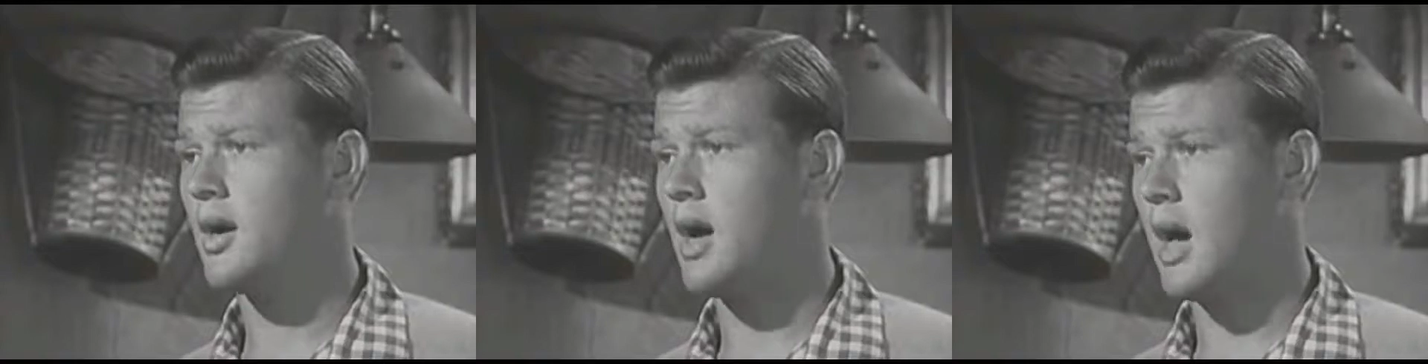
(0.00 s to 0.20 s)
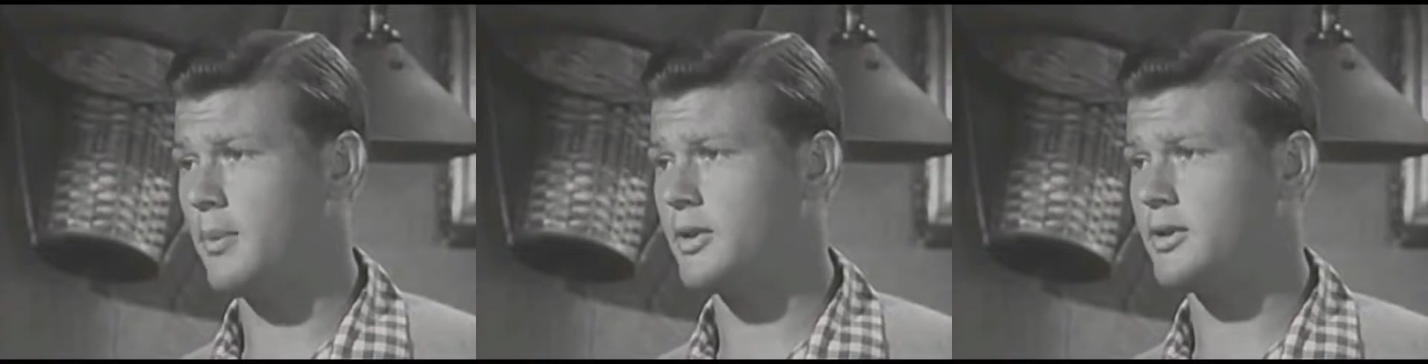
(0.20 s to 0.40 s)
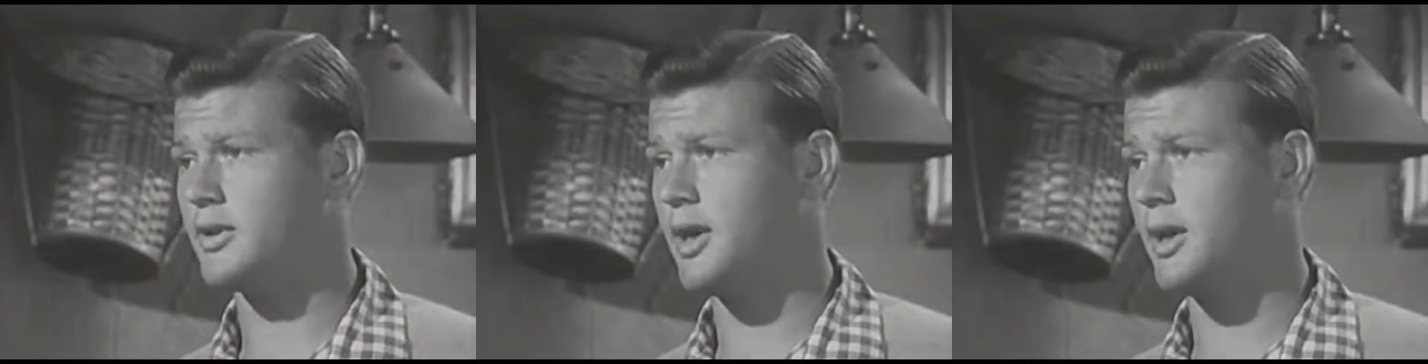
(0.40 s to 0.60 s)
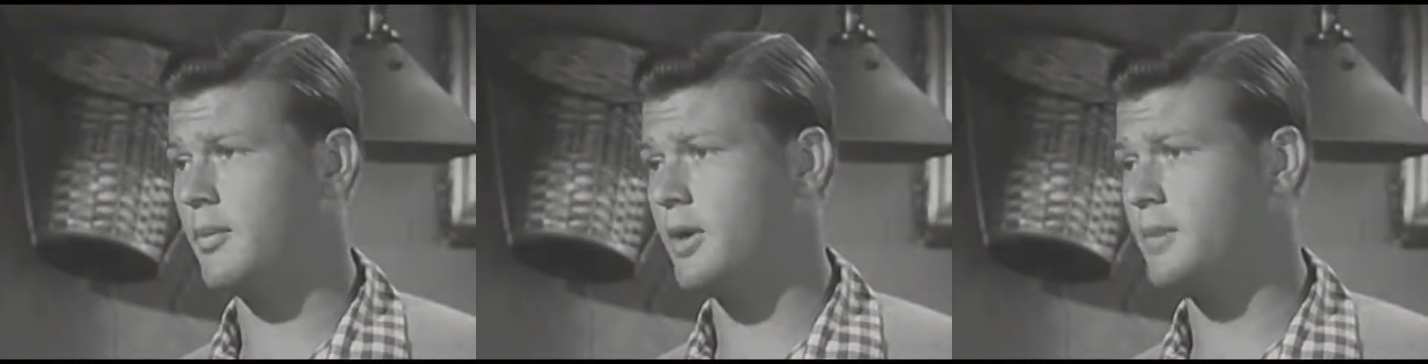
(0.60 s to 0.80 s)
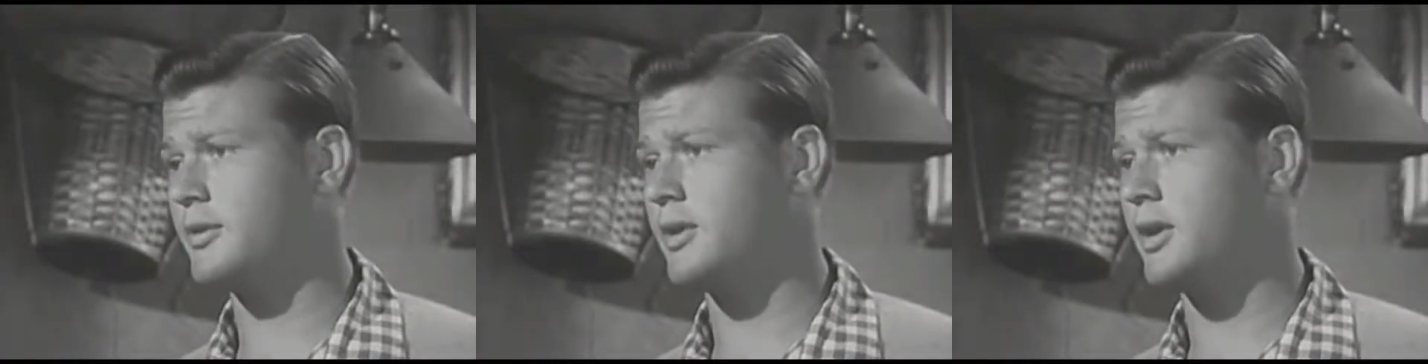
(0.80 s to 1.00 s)
Hopkins came
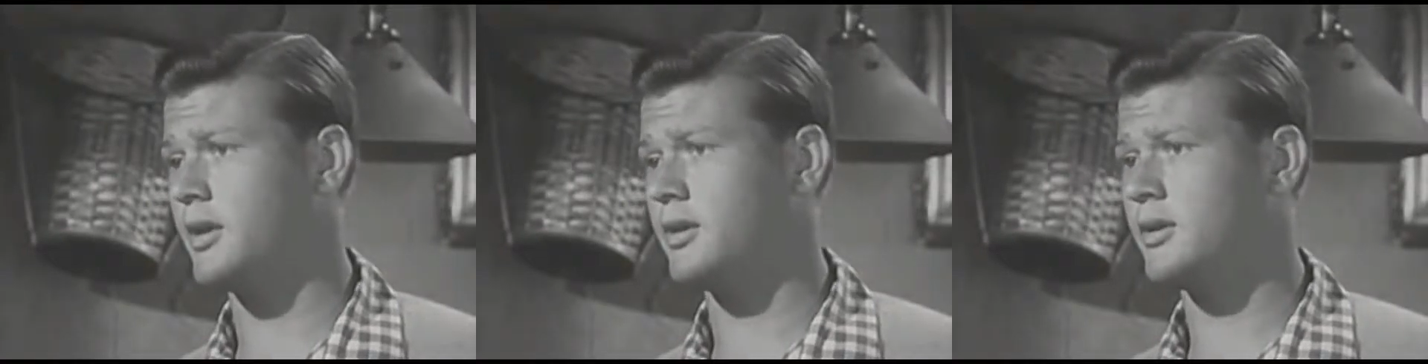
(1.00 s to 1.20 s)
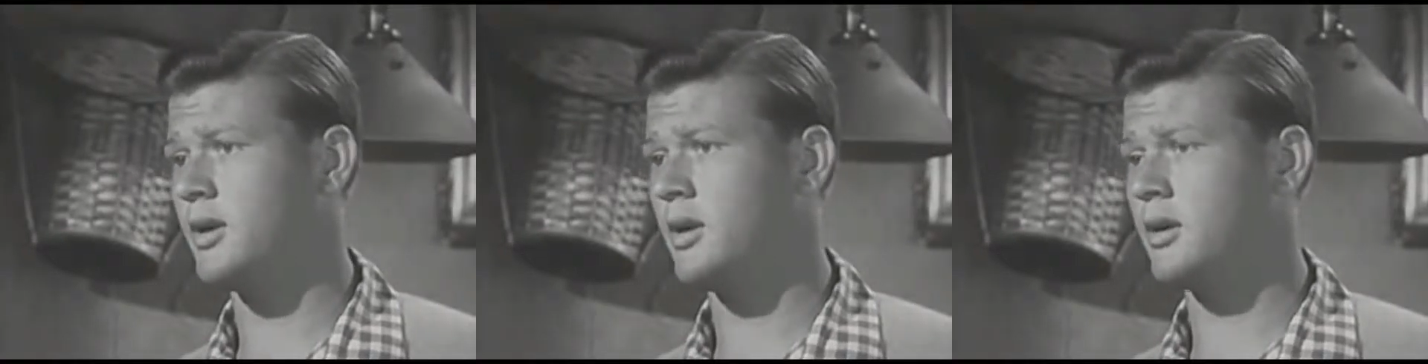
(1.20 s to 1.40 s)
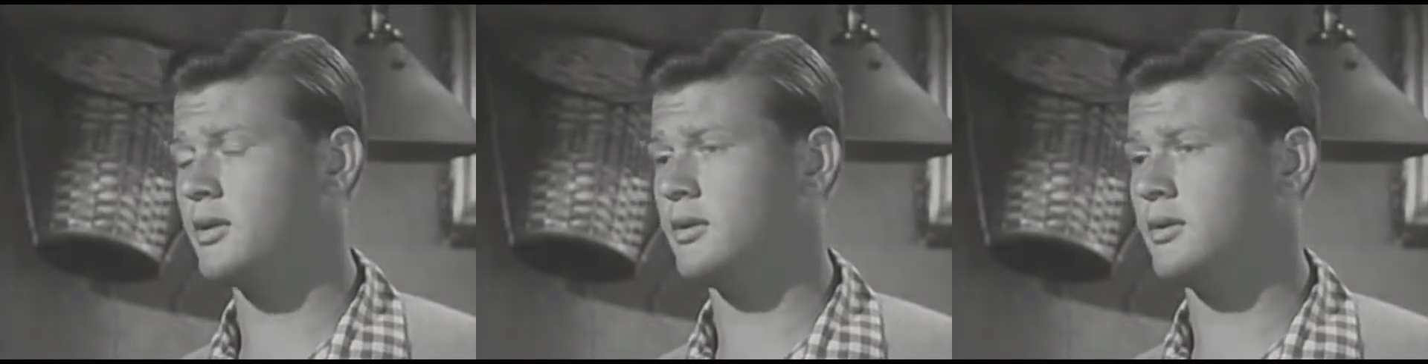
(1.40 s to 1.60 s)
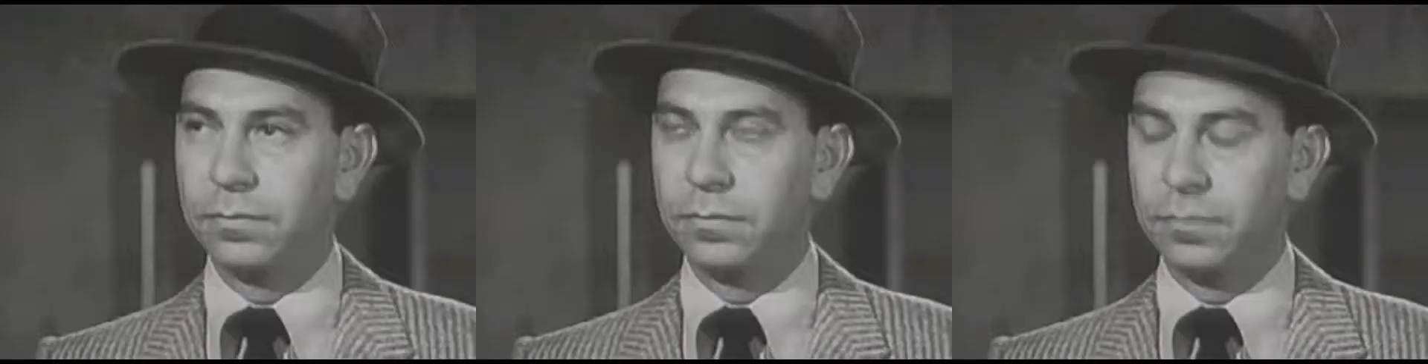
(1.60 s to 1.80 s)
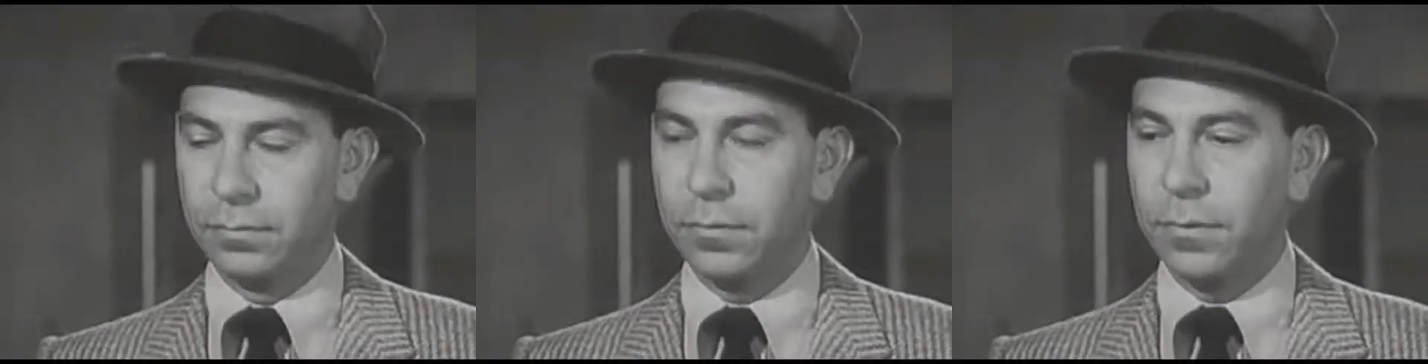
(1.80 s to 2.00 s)
up, started to talk to us.
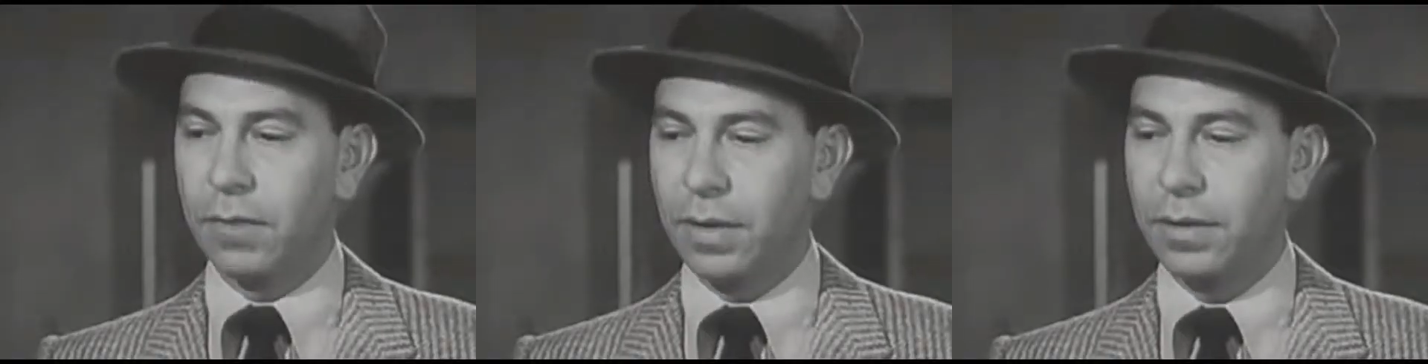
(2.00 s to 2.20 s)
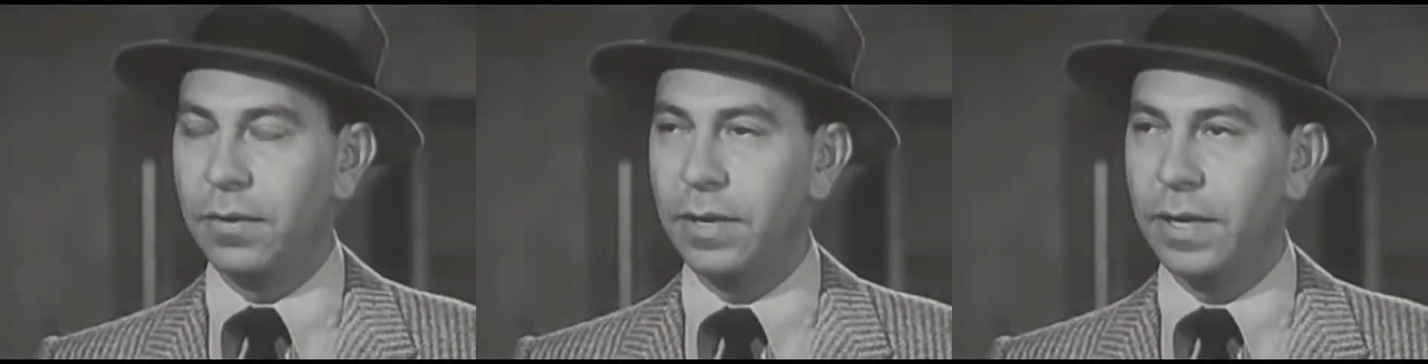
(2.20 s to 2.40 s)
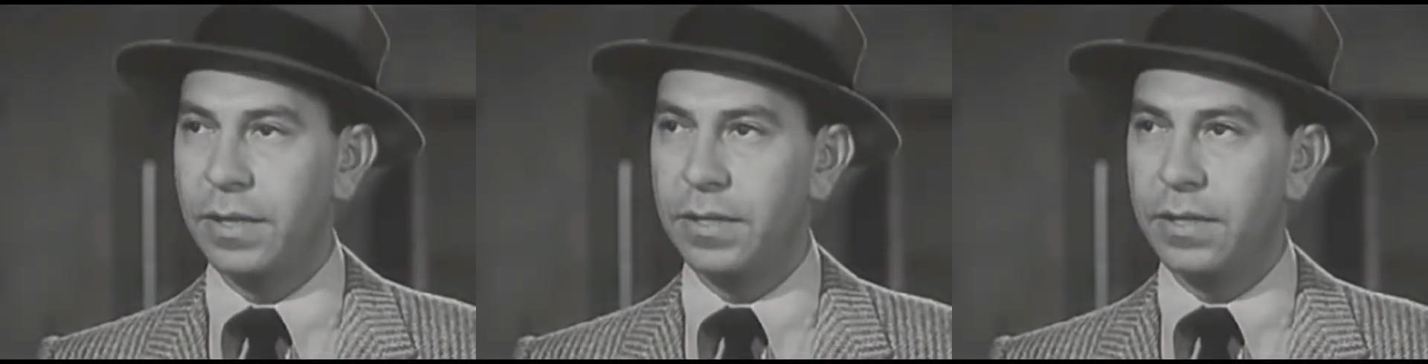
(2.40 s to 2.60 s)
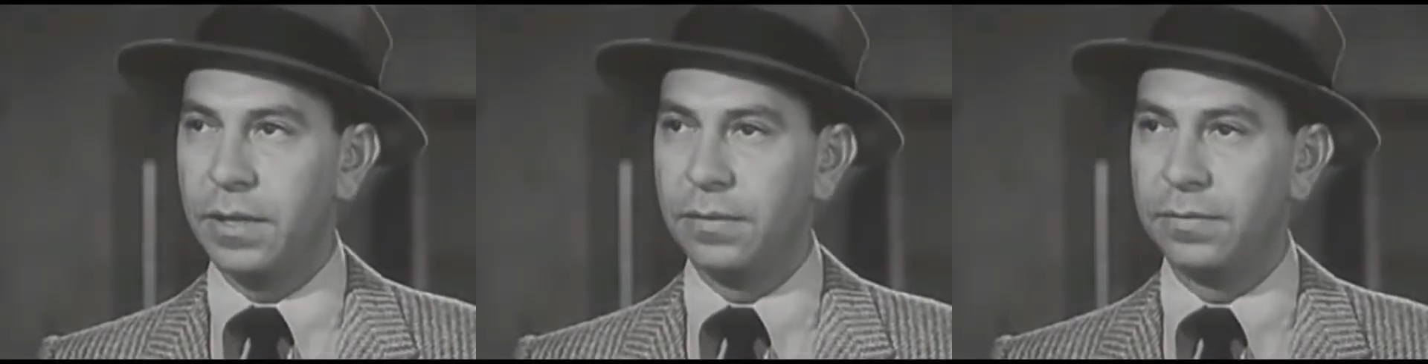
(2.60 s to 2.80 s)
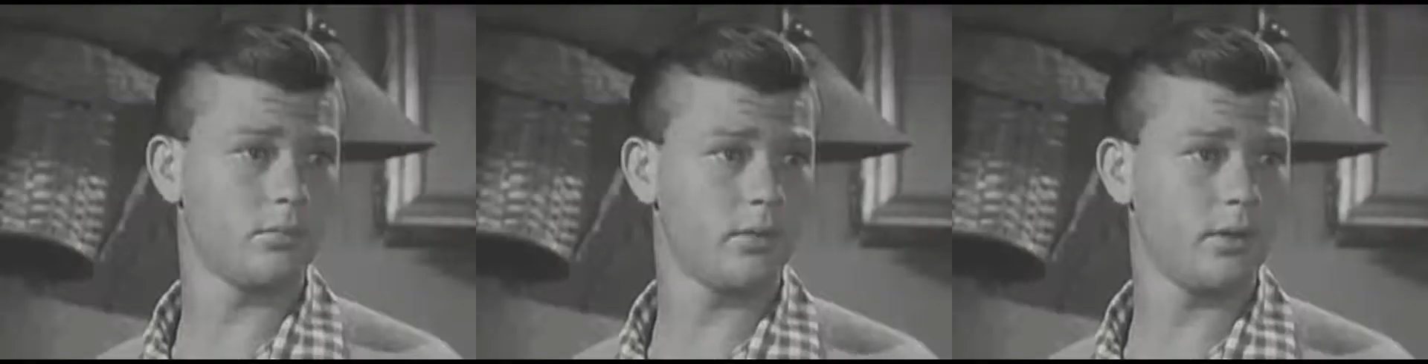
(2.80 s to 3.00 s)
All right, go ahead, son.